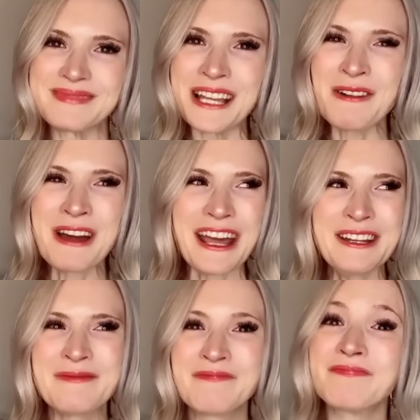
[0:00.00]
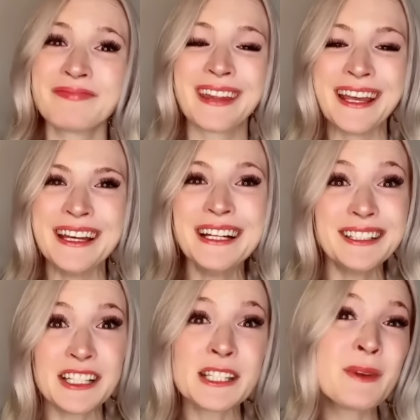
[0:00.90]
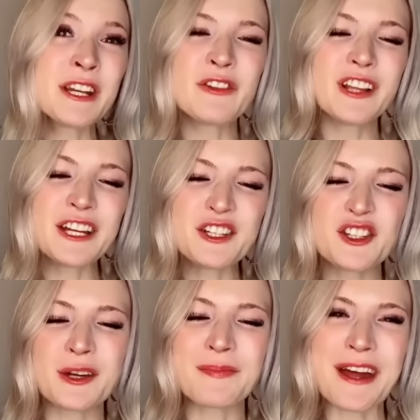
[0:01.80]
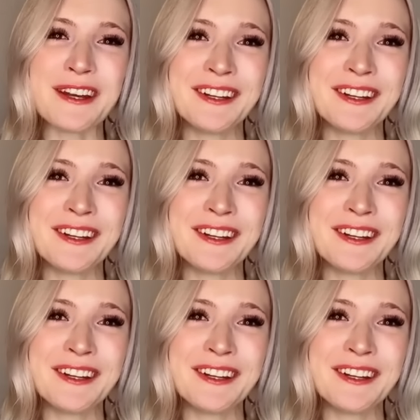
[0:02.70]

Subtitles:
Okay. Let's be in a relationship then.